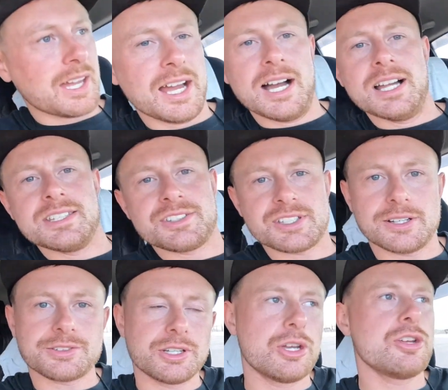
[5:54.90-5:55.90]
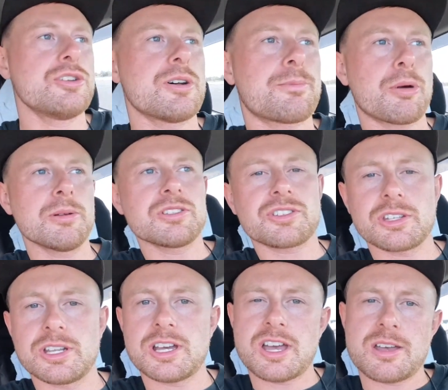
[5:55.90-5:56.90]
And this afternoon, I'm probably just going
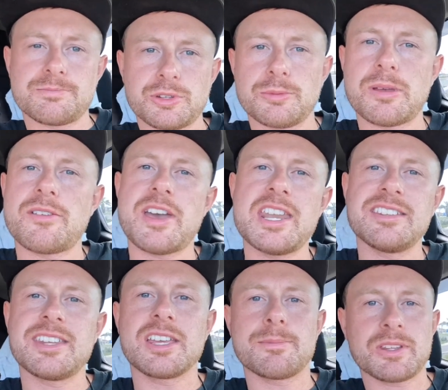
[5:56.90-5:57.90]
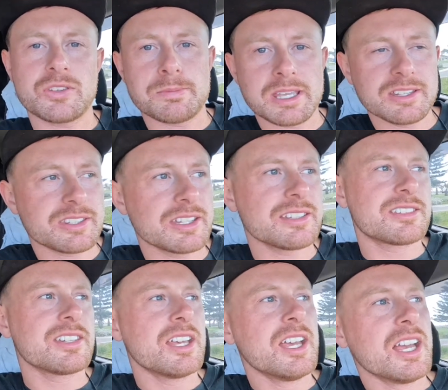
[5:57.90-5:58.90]
to do a bit of editing, bits and pieces,
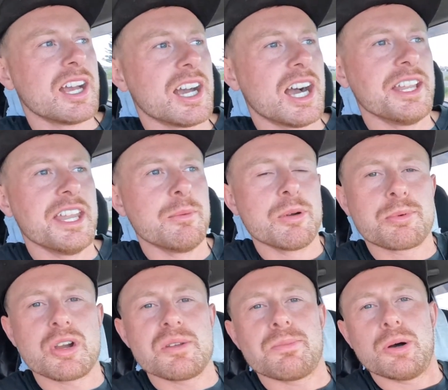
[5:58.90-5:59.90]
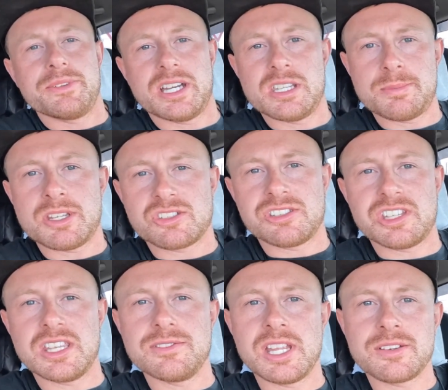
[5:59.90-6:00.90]
and then we'll probably pop down the beach
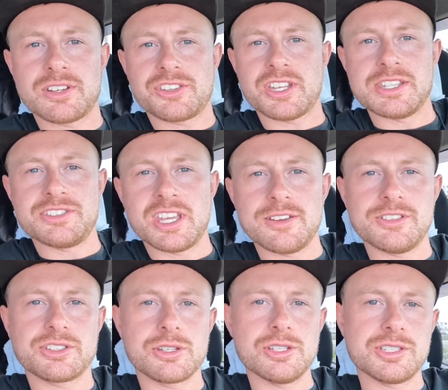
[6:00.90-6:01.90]
this evening for the sunset if it's good.